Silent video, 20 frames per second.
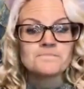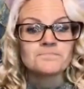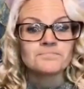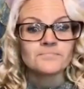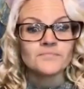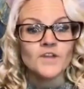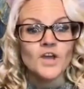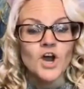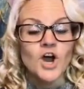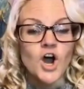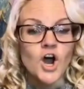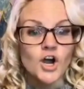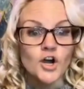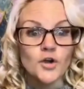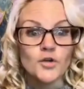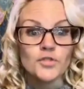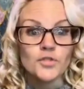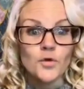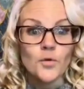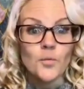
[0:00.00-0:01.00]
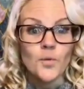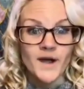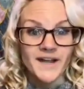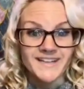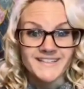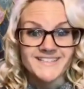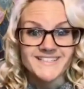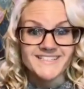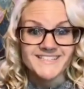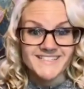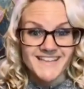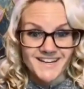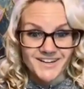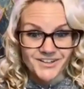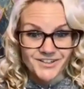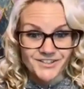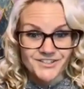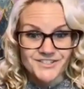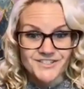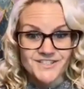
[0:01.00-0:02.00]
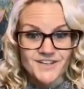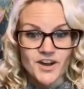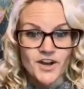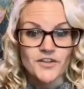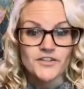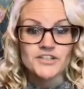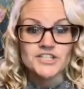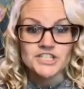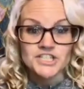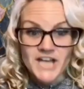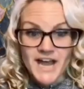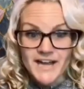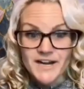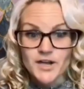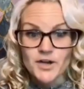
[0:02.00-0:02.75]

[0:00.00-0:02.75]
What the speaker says: are the white centers, are the shadow